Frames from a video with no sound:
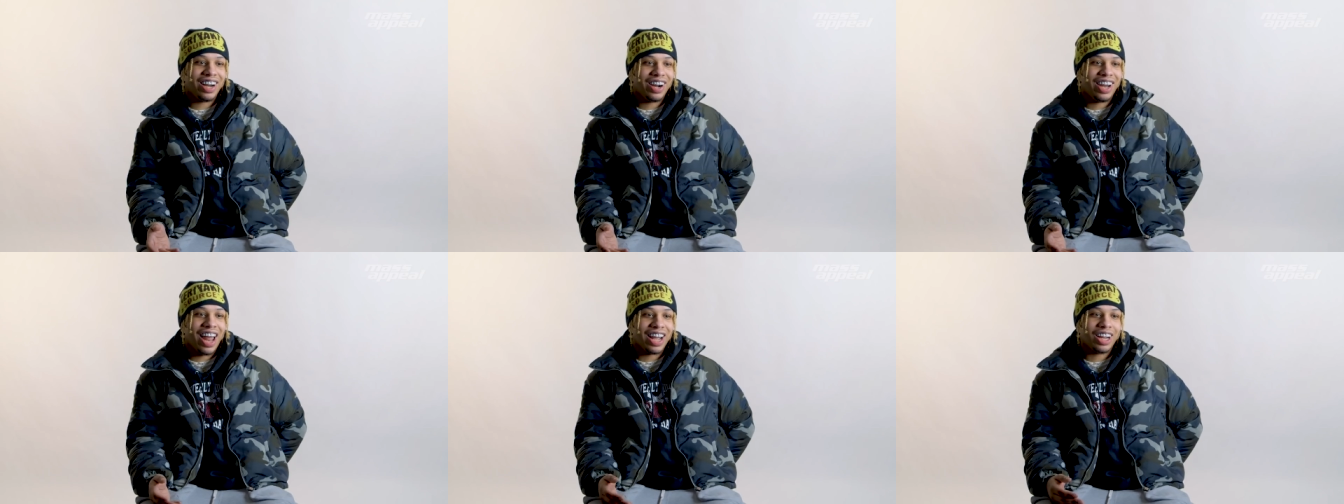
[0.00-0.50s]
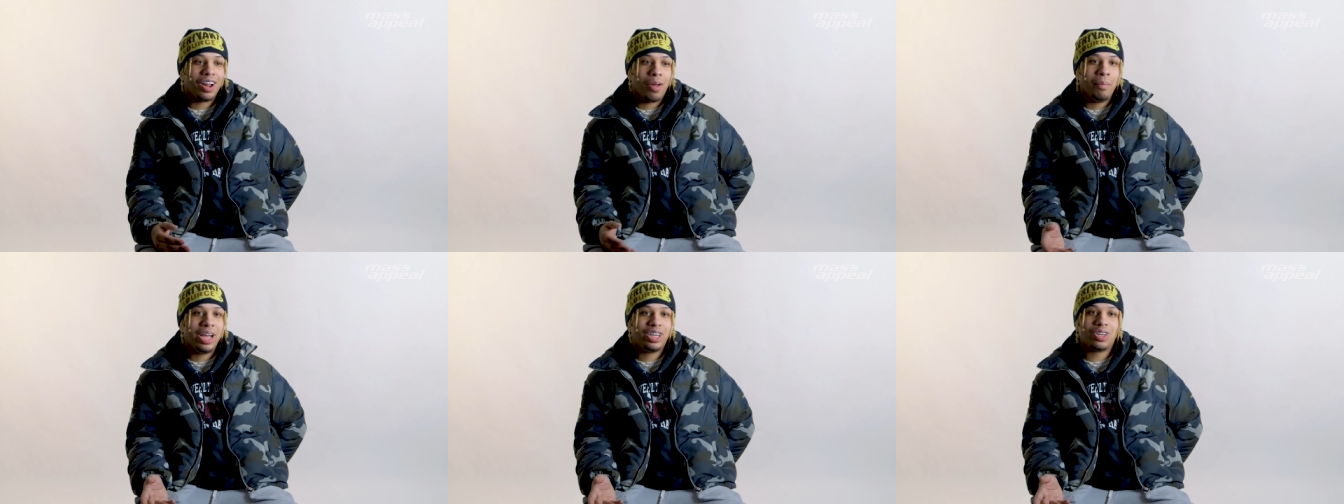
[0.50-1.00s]
Or like
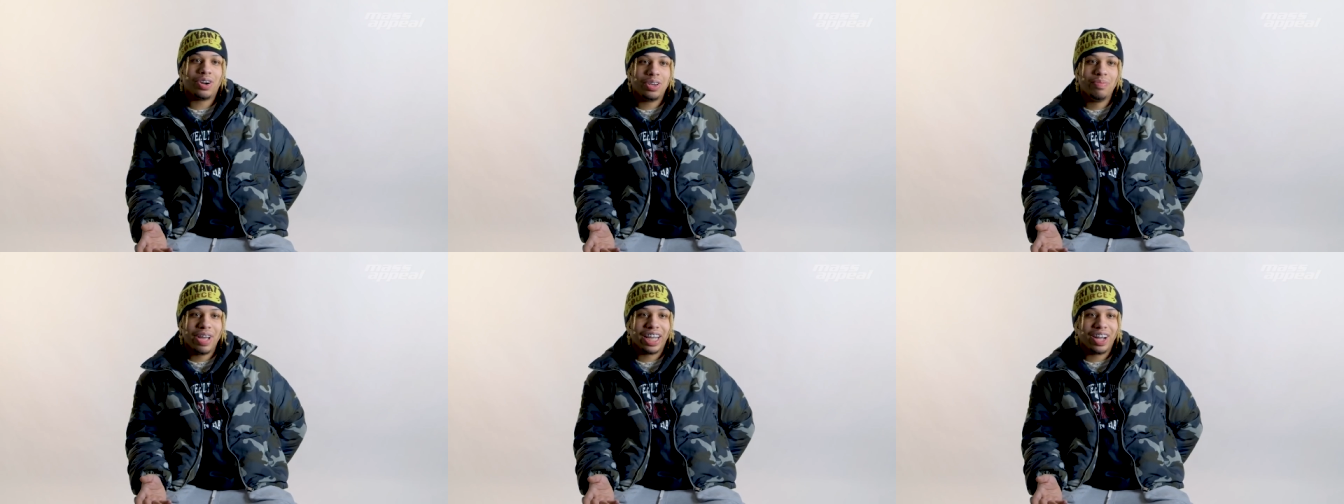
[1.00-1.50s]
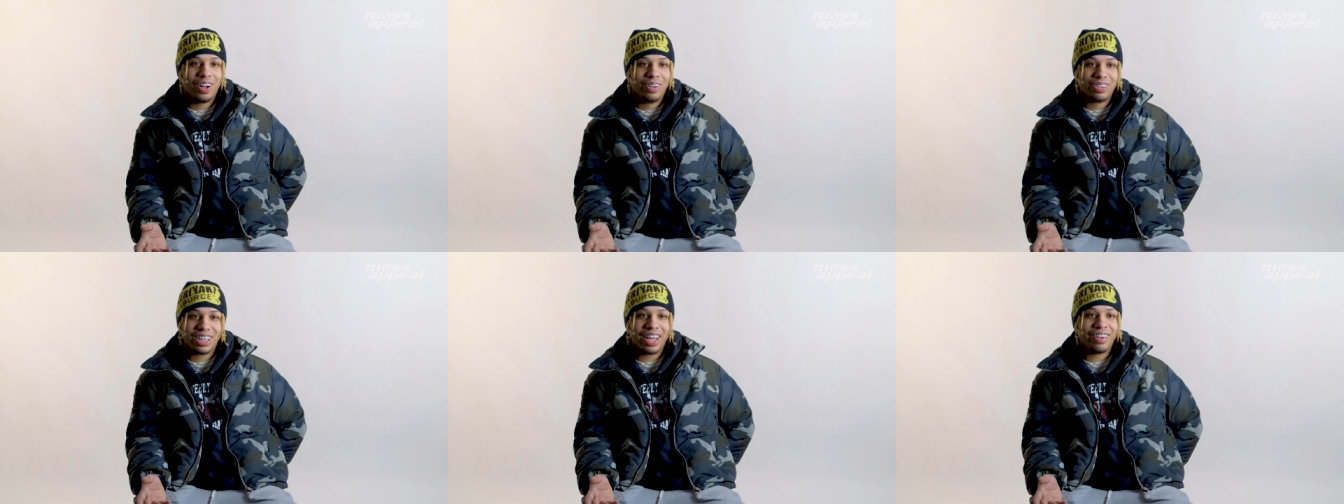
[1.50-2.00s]
make sure you make it
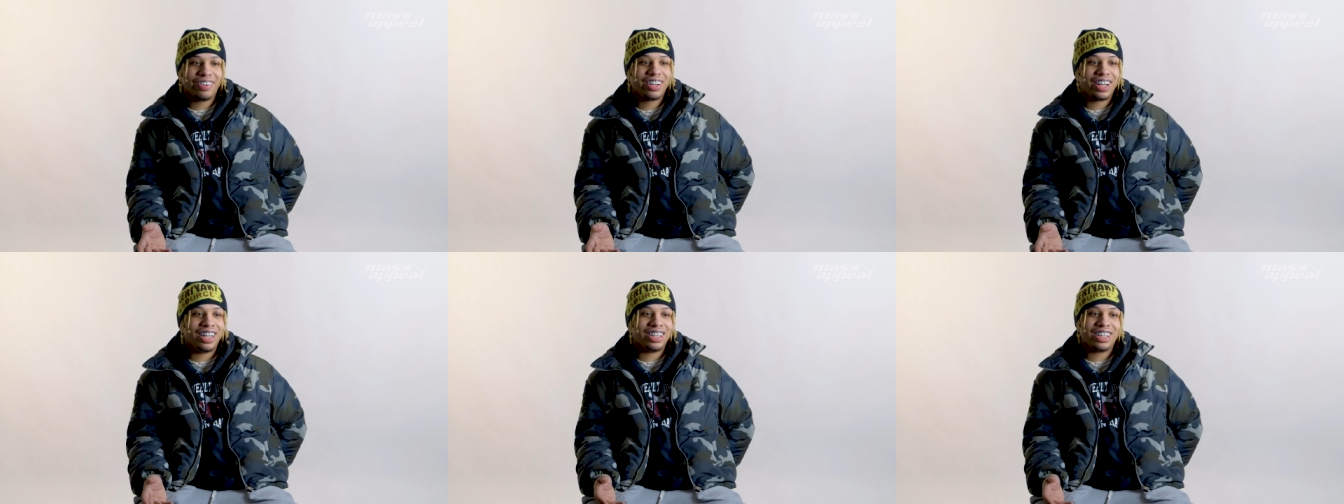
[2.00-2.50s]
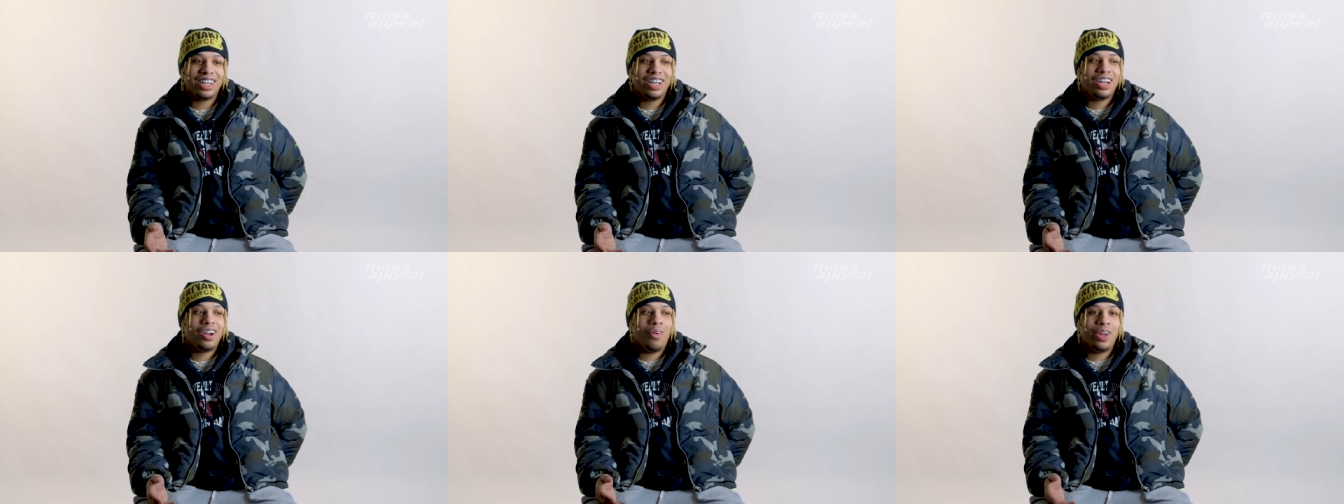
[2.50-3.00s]
home safe because
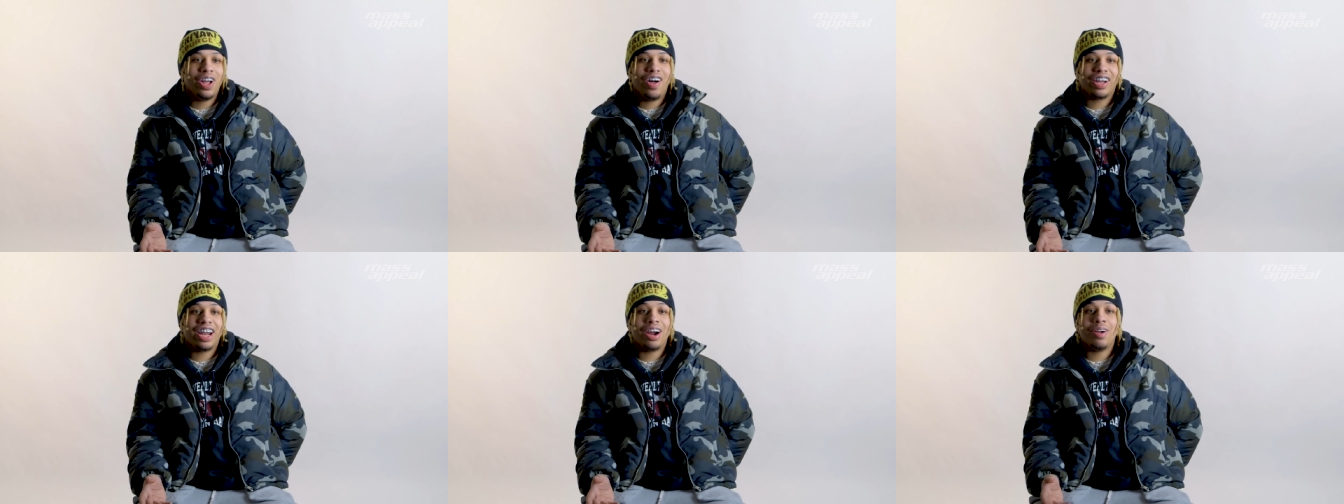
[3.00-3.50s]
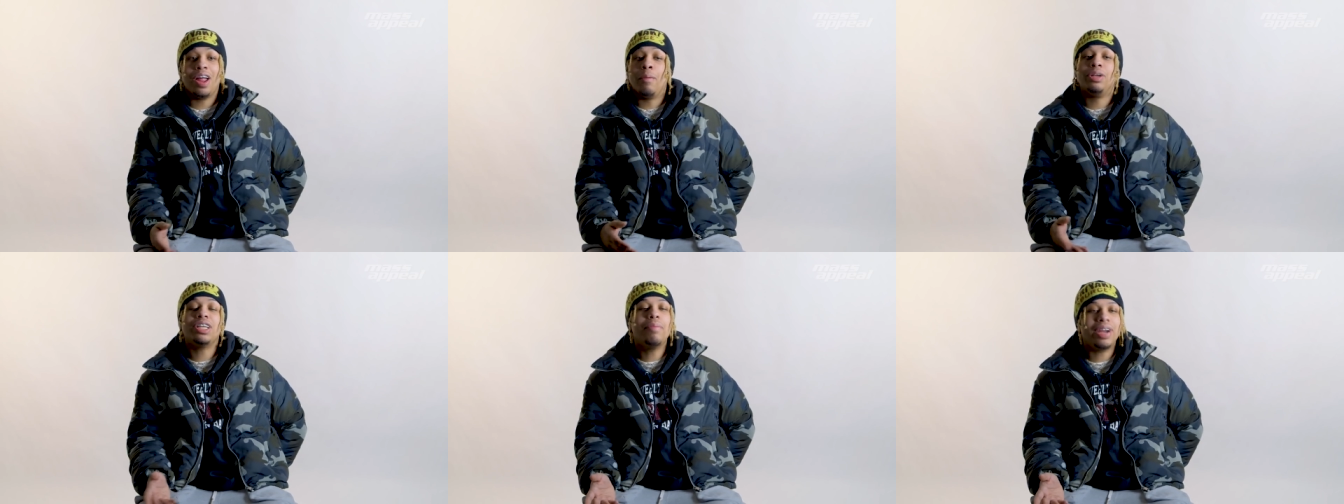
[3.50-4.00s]
we all care.
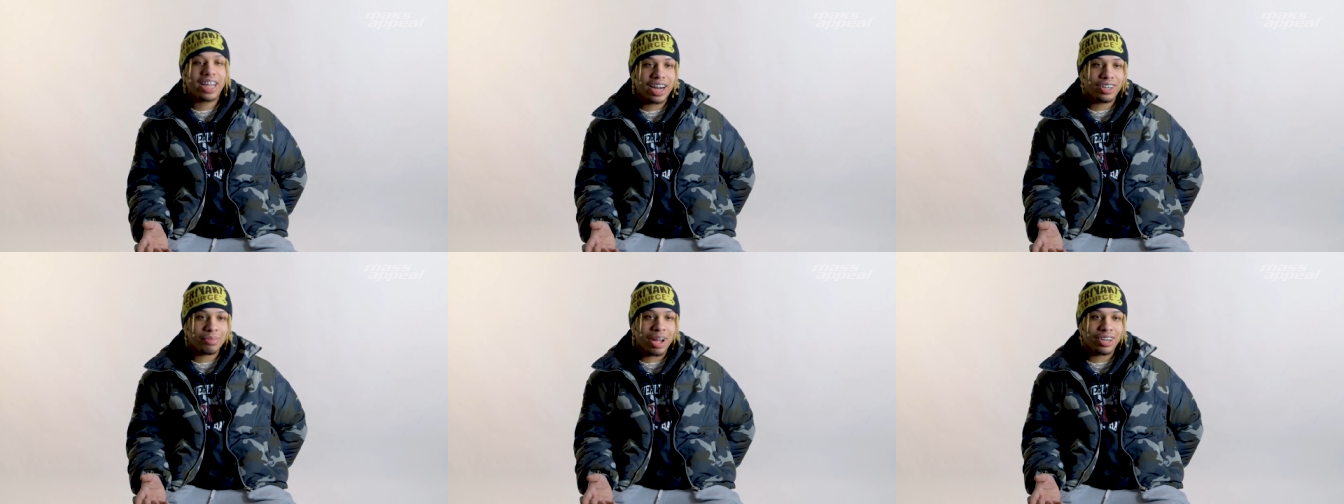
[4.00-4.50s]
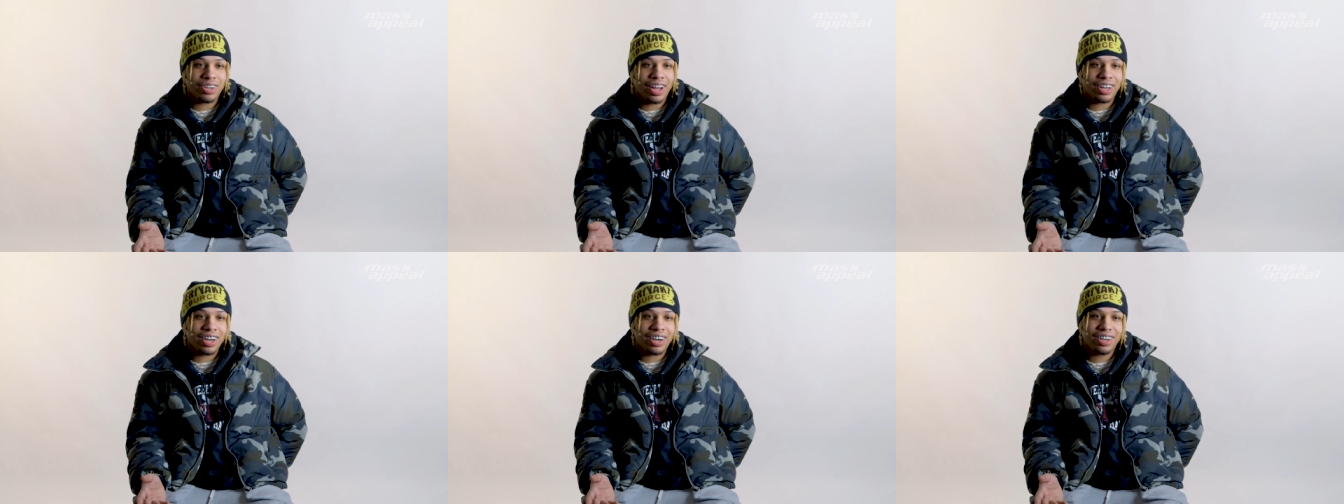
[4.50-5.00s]
If somebody cares about you
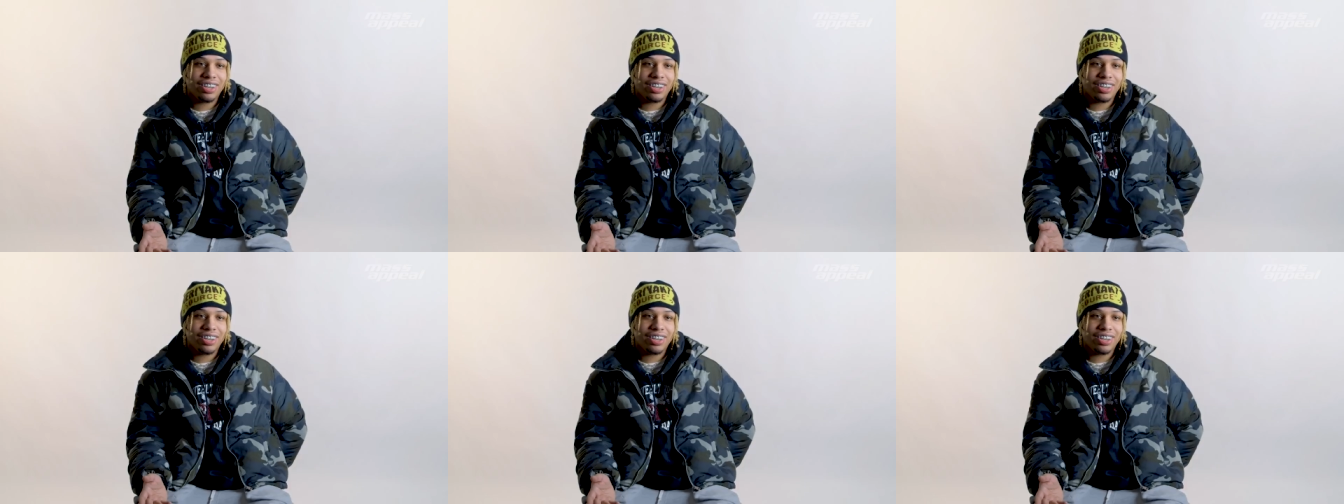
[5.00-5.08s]
out there.